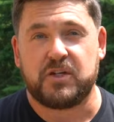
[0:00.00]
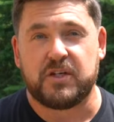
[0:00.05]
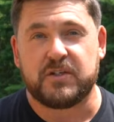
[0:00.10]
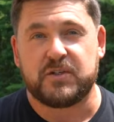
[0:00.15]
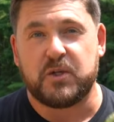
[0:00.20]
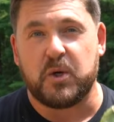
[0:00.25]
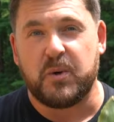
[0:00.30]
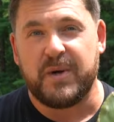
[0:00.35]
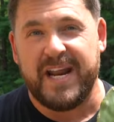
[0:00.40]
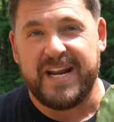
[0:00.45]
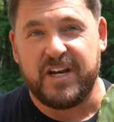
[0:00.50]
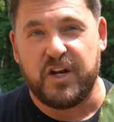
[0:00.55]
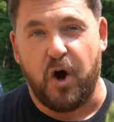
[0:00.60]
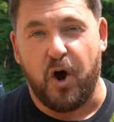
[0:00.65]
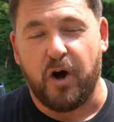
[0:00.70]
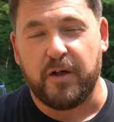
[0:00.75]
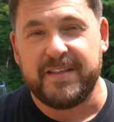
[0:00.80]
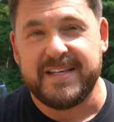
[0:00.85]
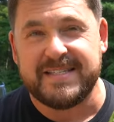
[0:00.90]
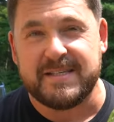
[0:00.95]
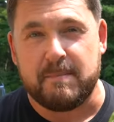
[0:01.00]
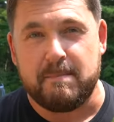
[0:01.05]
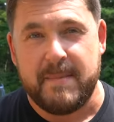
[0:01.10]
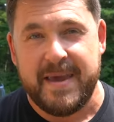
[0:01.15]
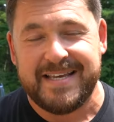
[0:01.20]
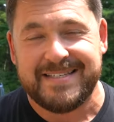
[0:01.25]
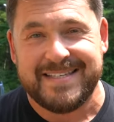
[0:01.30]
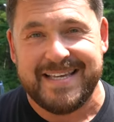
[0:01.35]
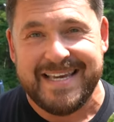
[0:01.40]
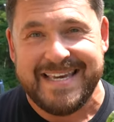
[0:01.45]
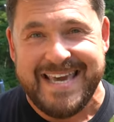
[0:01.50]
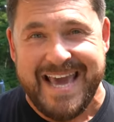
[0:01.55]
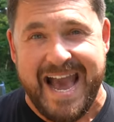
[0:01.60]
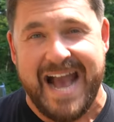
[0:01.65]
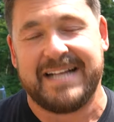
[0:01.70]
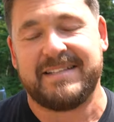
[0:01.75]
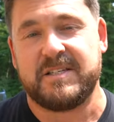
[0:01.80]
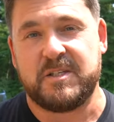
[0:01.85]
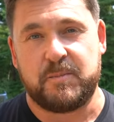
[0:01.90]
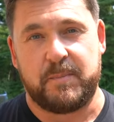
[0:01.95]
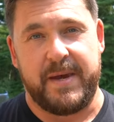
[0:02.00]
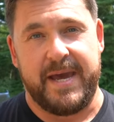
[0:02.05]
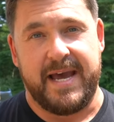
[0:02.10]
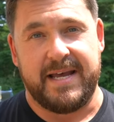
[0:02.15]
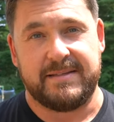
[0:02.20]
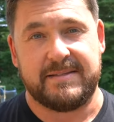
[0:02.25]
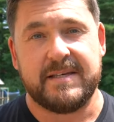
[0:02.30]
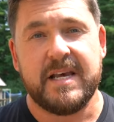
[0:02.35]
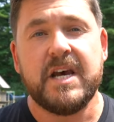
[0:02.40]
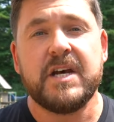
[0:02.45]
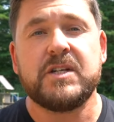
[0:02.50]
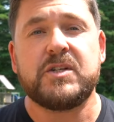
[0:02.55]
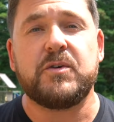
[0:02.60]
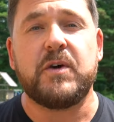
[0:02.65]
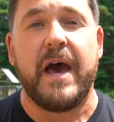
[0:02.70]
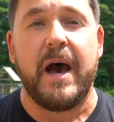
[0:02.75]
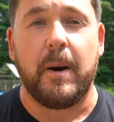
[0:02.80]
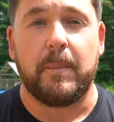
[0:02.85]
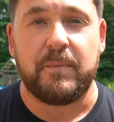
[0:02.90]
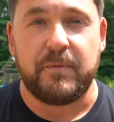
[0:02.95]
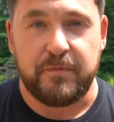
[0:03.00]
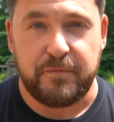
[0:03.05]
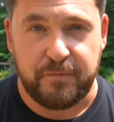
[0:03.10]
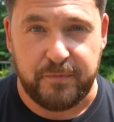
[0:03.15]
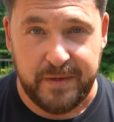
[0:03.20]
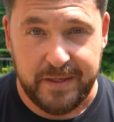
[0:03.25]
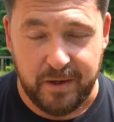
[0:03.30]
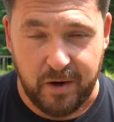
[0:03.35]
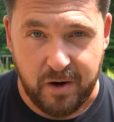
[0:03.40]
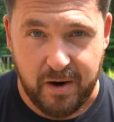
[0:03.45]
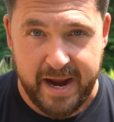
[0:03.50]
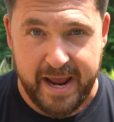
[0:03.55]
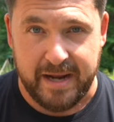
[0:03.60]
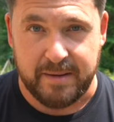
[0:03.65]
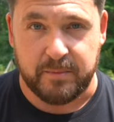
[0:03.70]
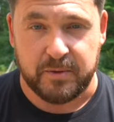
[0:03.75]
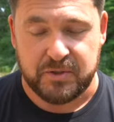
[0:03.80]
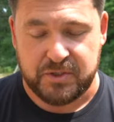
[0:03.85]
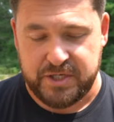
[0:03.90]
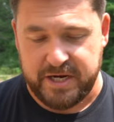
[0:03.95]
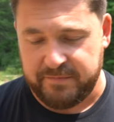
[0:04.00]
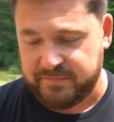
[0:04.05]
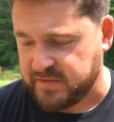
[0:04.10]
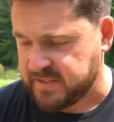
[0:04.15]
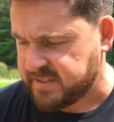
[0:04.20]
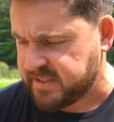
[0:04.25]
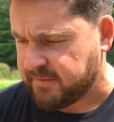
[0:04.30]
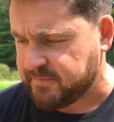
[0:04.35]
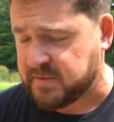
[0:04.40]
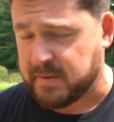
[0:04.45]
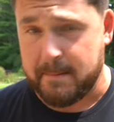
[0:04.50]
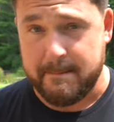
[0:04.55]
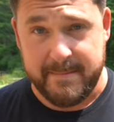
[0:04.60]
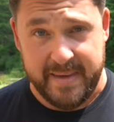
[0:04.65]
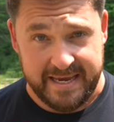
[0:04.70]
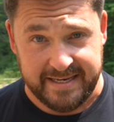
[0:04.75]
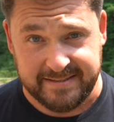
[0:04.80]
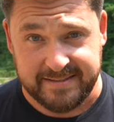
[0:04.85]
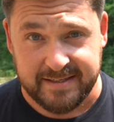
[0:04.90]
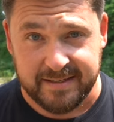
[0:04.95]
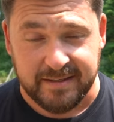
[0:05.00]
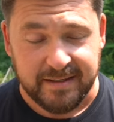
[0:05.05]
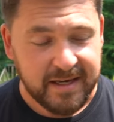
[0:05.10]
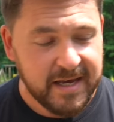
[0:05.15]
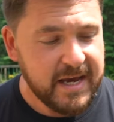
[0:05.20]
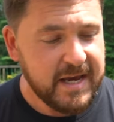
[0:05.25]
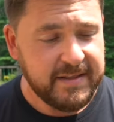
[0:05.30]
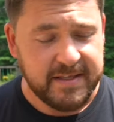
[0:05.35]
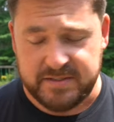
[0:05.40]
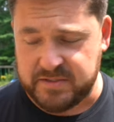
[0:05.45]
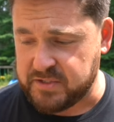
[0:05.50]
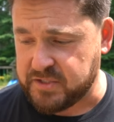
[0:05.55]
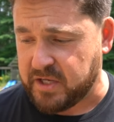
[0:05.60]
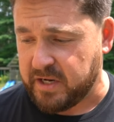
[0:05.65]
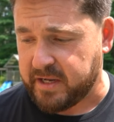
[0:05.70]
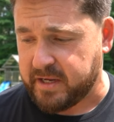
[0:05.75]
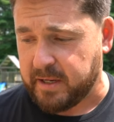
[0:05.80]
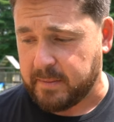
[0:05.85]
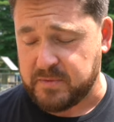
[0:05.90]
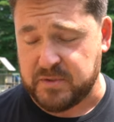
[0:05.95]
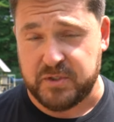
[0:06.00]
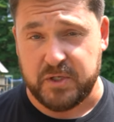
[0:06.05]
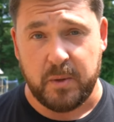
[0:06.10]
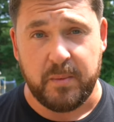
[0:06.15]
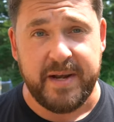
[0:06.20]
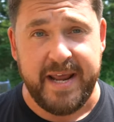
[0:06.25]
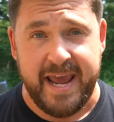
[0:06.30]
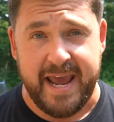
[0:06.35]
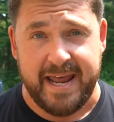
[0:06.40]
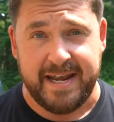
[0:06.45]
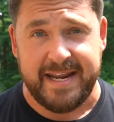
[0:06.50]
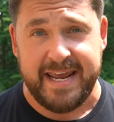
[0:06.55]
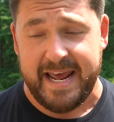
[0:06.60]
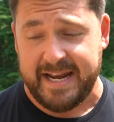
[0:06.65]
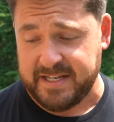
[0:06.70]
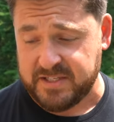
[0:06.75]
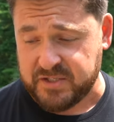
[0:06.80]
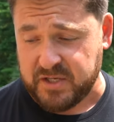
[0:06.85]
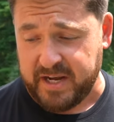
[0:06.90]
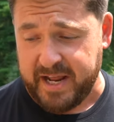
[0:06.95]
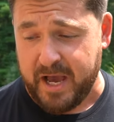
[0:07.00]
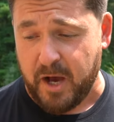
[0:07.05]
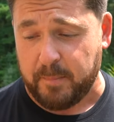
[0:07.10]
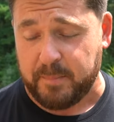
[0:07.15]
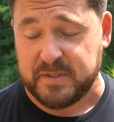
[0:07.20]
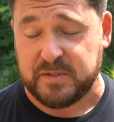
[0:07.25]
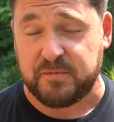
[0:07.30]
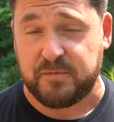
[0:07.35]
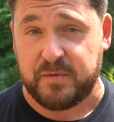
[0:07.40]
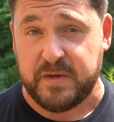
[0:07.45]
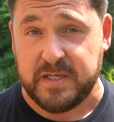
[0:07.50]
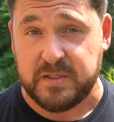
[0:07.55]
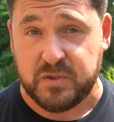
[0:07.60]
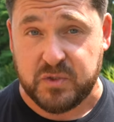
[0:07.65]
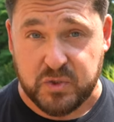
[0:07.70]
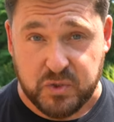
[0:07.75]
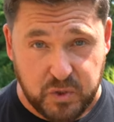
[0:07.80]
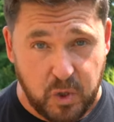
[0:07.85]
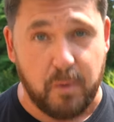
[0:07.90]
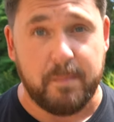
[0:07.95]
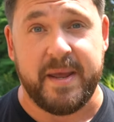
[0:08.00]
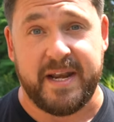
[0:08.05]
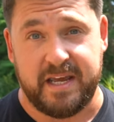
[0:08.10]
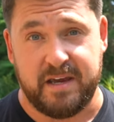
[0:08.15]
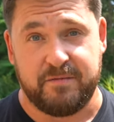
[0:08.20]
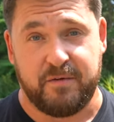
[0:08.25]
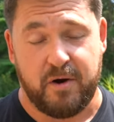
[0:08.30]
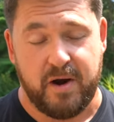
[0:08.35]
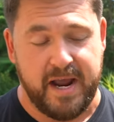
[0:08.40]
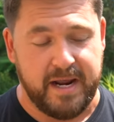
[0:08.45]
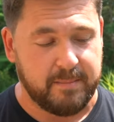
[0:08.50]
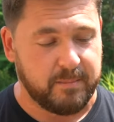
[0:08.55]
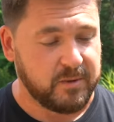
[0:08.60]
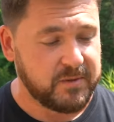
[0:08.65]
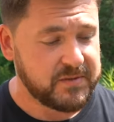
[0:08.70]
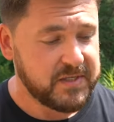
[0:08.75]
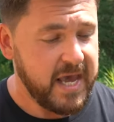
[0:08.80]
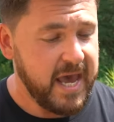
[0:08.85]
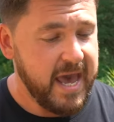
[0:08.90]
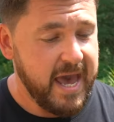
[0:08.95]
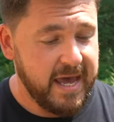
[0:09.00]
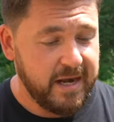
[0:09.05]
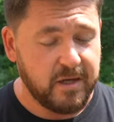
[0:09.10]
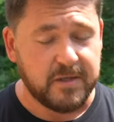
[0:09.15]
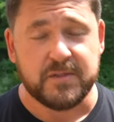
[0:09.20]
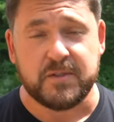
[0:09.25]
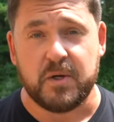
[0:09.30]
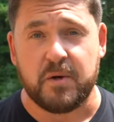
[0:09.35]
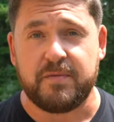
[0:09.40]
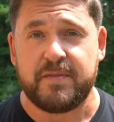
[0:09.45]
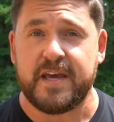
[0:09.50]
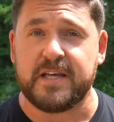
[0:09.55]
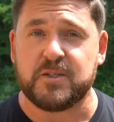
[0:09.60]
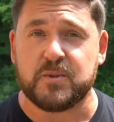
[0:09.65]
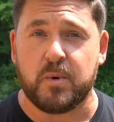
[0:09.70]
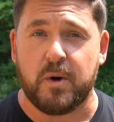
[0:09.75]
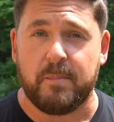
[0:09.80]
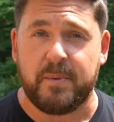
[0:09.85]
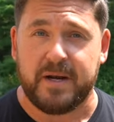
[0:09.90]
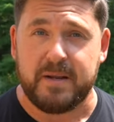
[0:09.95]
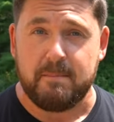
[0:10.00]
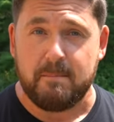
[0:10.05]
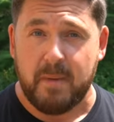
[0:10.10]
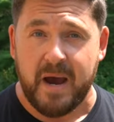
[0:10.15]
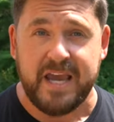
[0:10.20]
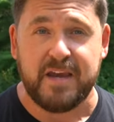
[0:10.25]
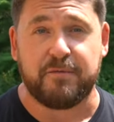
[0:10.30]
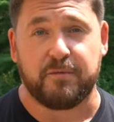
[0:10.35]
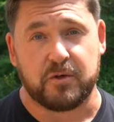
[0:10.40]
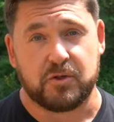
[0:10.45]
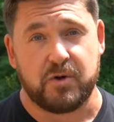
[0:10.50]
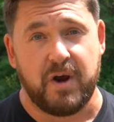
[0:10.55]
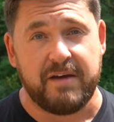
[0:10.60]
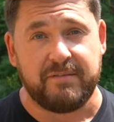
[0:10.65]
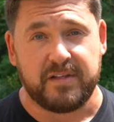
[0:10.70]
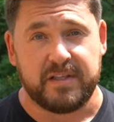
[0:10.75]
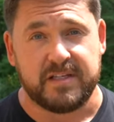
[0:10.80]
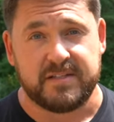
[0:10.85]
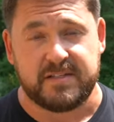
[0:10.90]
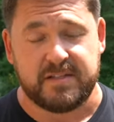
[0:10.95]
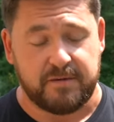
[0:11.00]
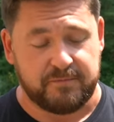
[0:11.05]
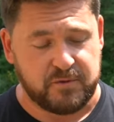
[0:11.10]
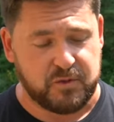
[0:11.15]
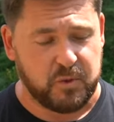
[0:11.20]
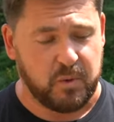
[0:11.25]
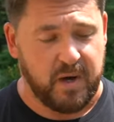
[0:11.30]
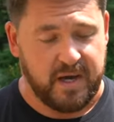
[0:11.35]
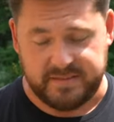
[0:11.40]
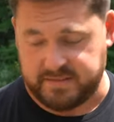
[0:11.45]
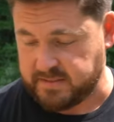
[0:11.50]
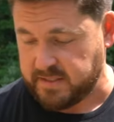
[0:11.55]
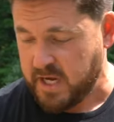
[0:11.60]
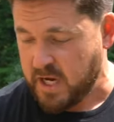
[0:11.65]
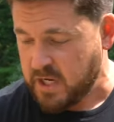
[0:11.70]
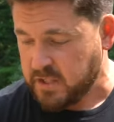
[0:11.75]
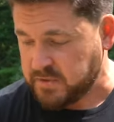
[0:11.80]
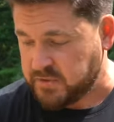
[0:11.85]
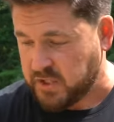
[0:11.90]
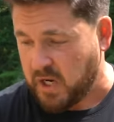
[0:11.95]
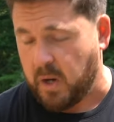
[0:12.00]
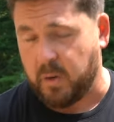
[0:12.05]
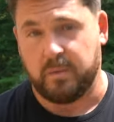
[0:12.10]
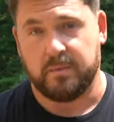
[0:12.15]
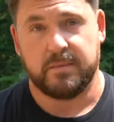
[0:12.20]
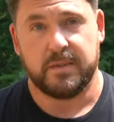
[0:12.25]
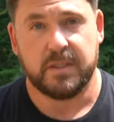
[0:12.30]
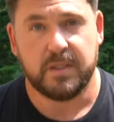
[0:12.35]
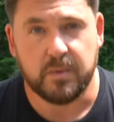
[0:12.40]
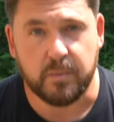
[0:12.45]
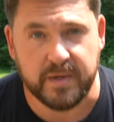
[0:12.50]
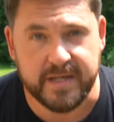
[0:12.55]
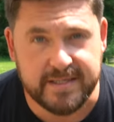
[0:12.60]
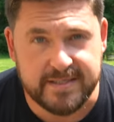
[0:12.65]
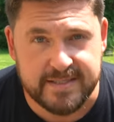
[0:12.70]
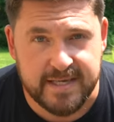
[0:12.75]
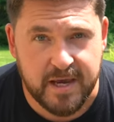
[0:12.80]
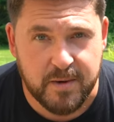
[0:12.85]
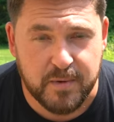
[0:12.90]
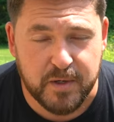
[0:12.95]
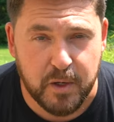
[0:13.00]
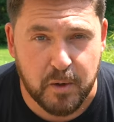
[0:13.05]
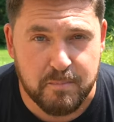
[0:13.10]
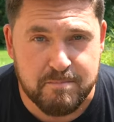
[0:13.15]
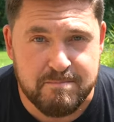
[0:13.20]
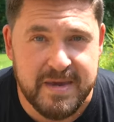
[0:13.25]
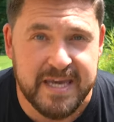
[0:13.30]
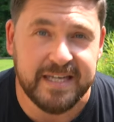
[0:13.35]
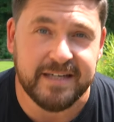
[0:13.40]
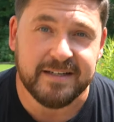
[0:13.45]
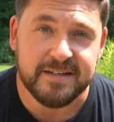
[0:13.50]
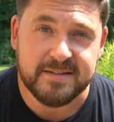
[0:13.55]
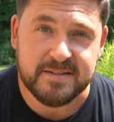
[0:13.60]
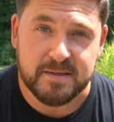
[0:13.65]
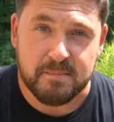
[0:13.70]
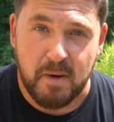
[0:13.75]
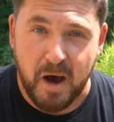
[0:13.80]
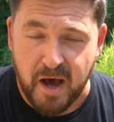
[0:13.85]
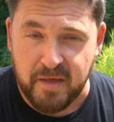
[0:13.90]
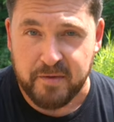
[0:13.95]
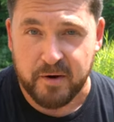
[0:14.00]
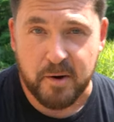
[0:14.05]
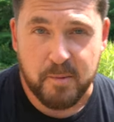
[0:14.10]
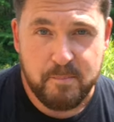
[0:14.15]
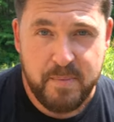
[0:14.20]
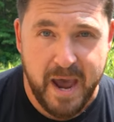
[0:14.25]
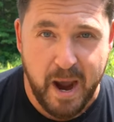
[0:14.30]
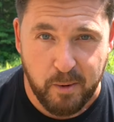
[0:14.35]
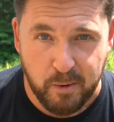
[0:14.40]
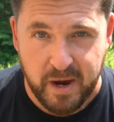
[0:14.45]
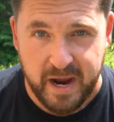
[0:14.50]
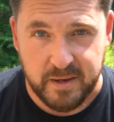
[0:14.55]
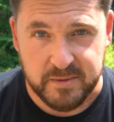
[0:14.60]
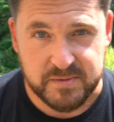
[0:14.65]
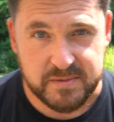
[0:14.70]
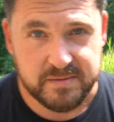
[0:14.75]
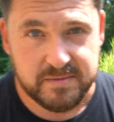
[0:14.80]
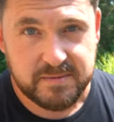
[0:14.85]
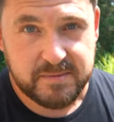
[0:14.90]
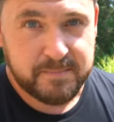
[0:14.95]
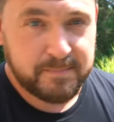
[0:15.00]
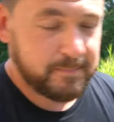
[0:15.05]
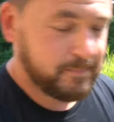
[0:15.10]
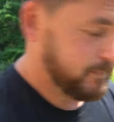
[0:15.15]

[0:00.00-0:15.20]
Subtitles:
just donated all these amazing cactus pads to help feed our animals. Jeff, this stuff's amazing. This is gonna come so in handy and it's gonna help us feed so many of our animals. And also, thanks to our buddy Mike for driving this stuff to us. So, what do you say we go meet some other powerhouses?